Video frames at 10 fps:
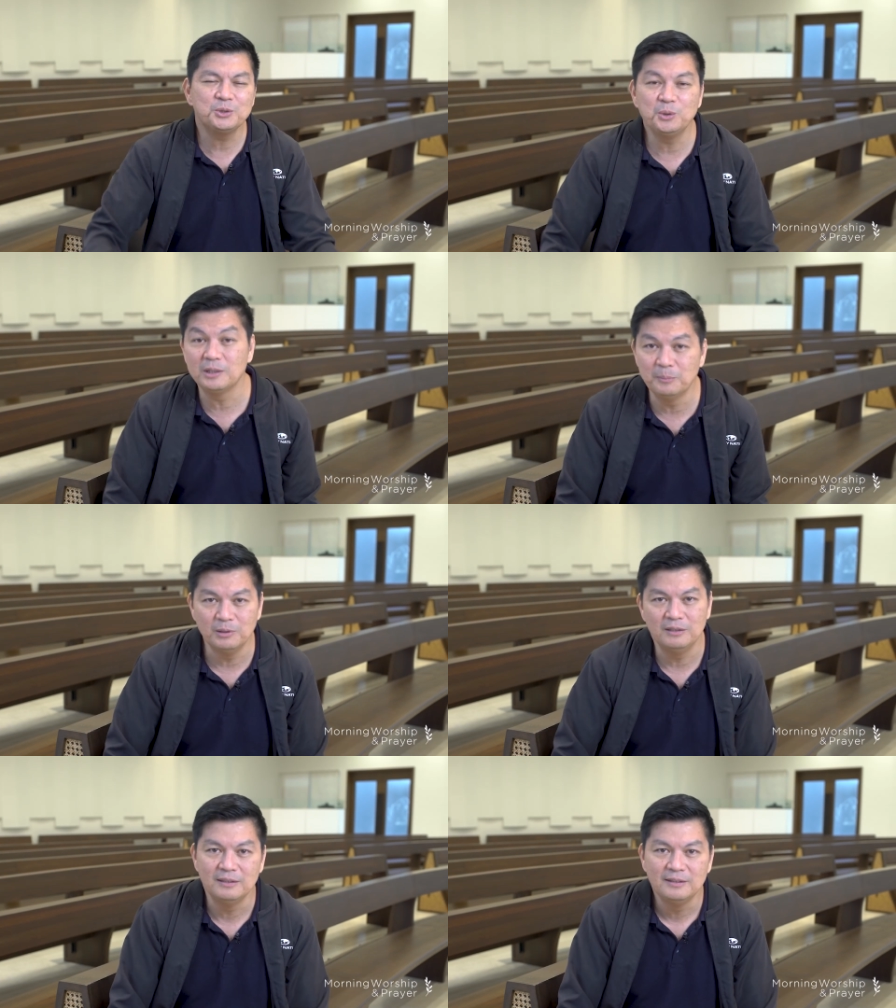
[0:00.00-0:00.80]

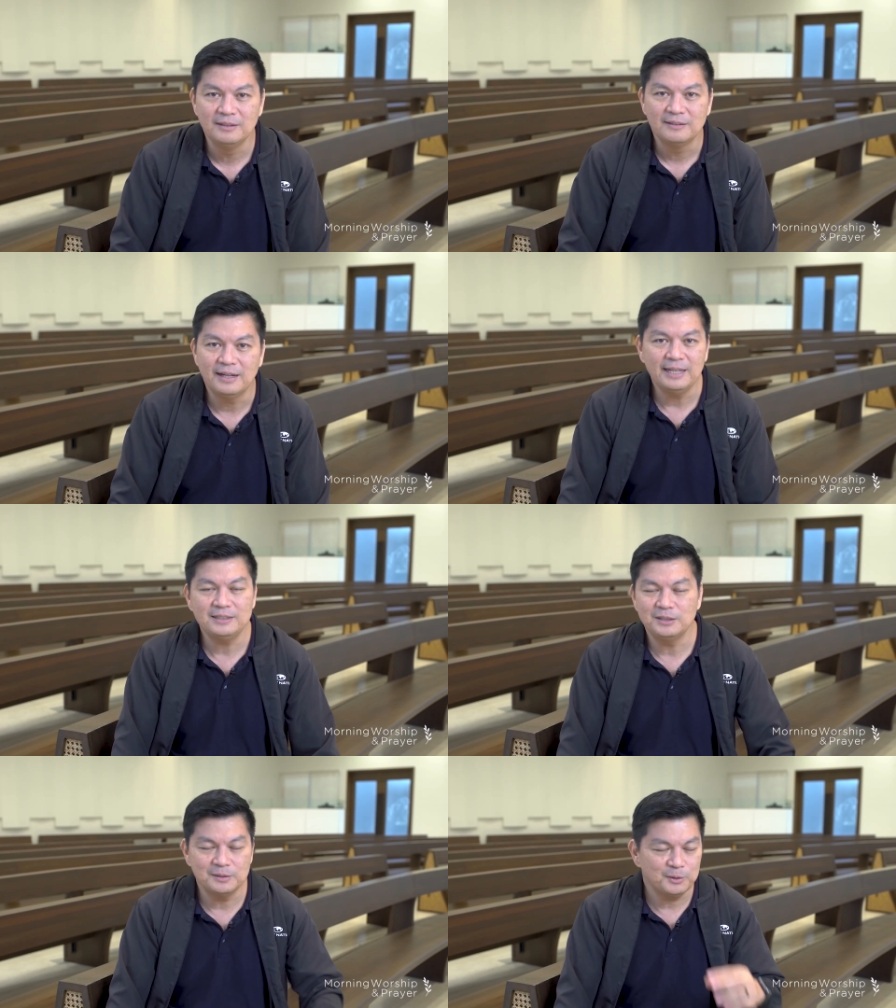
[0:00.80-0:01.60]
Googleable, right?
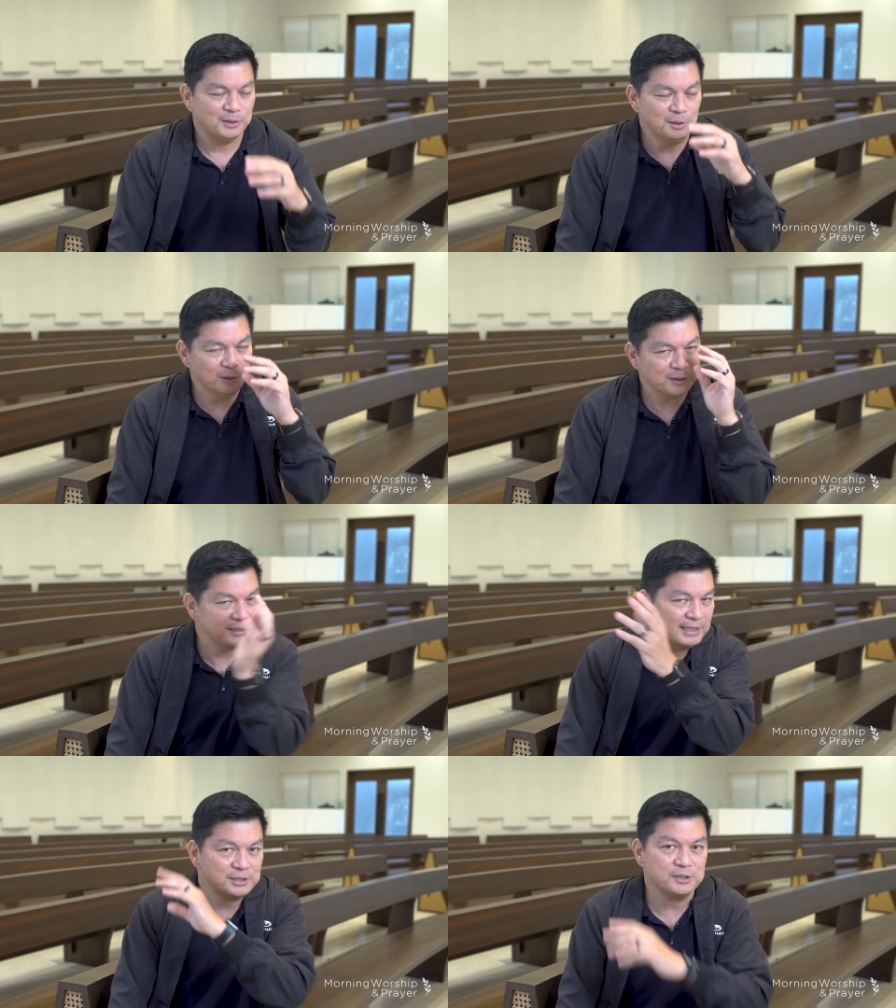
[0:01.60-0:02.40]
You, you look
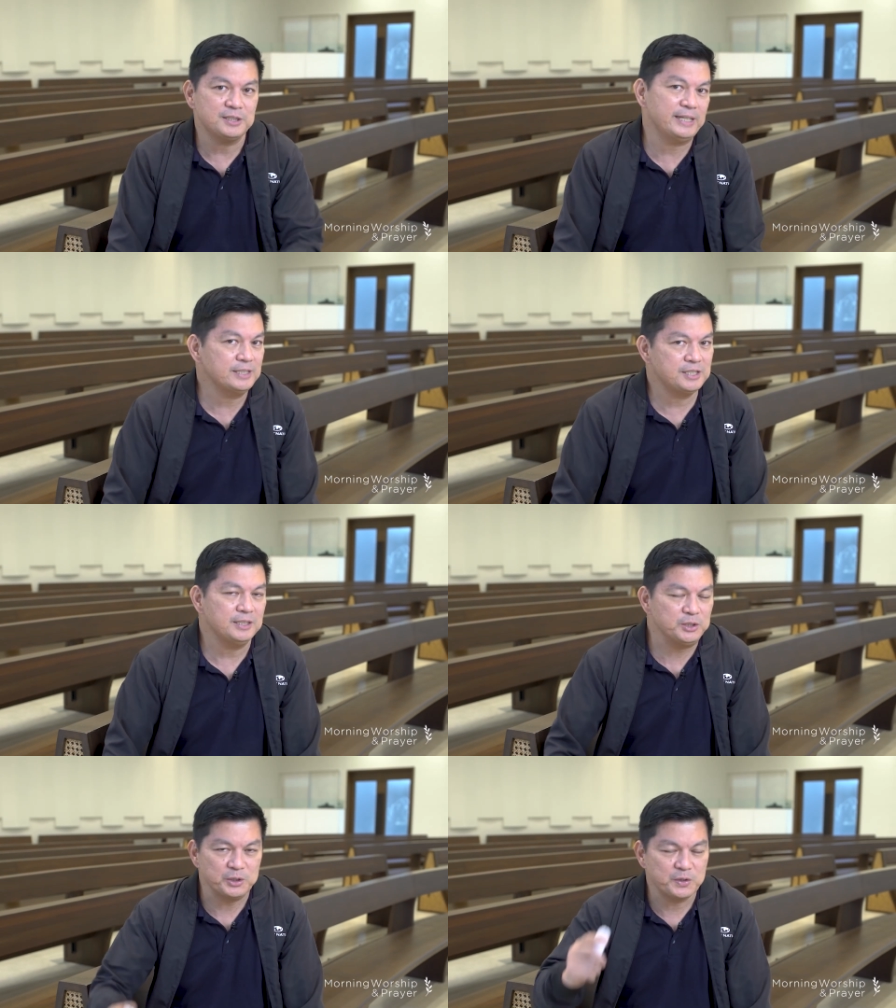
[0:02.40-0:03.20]
at that search
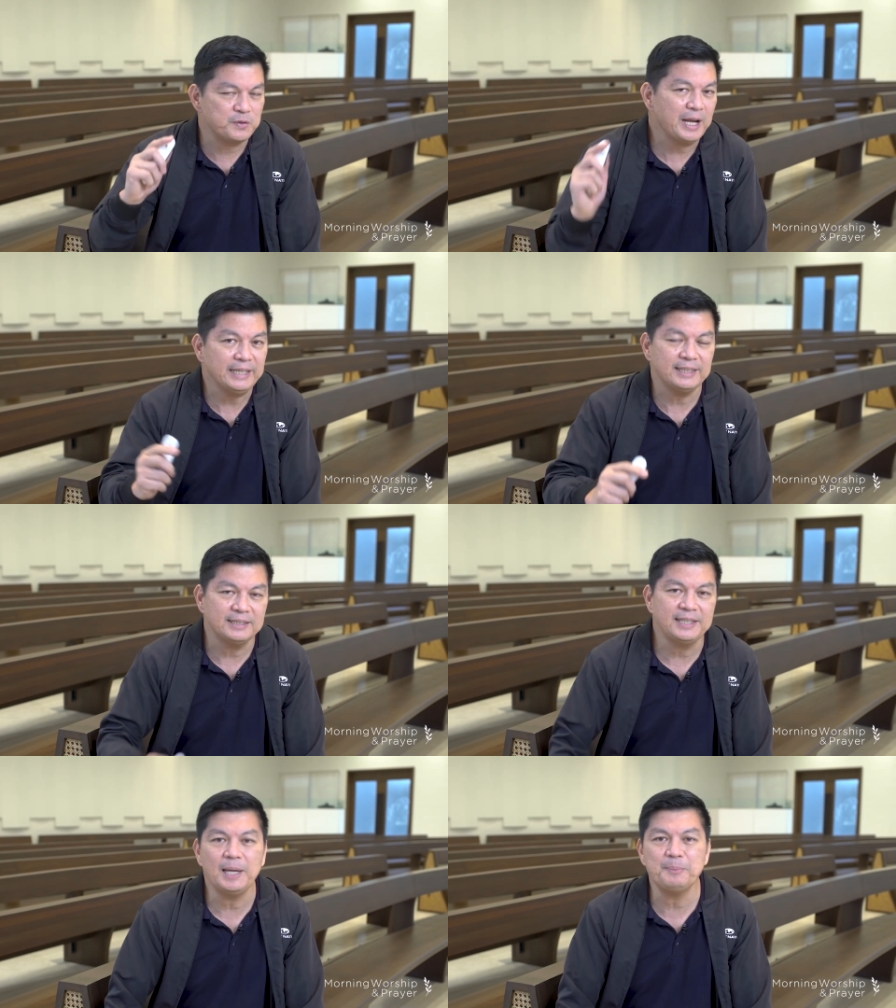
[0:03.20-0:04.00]
engine, you write
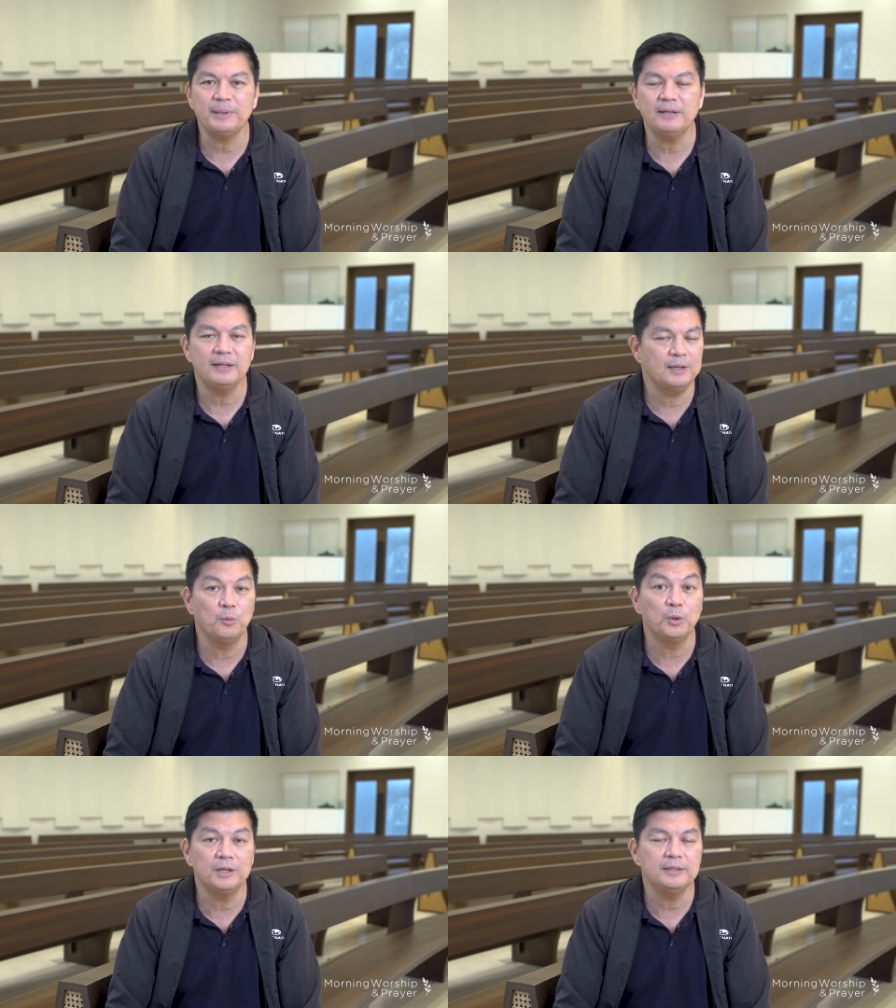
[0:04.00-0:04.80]
and type a, a
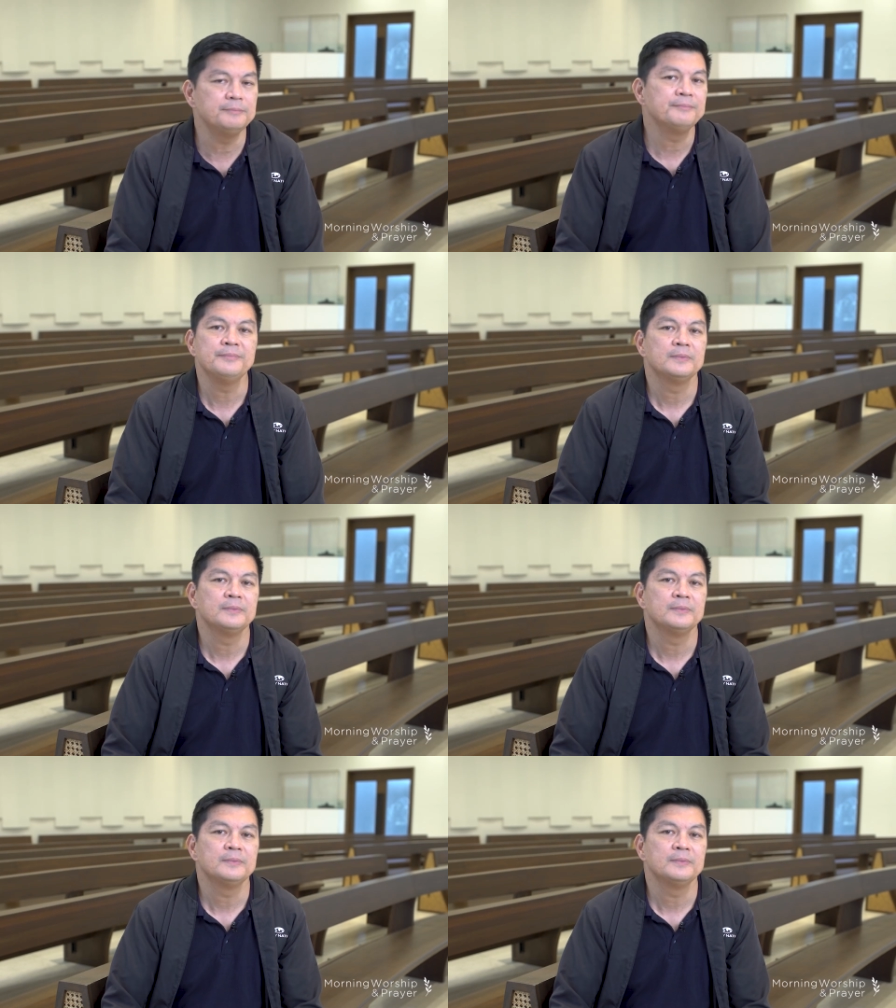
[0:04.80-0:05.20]
word,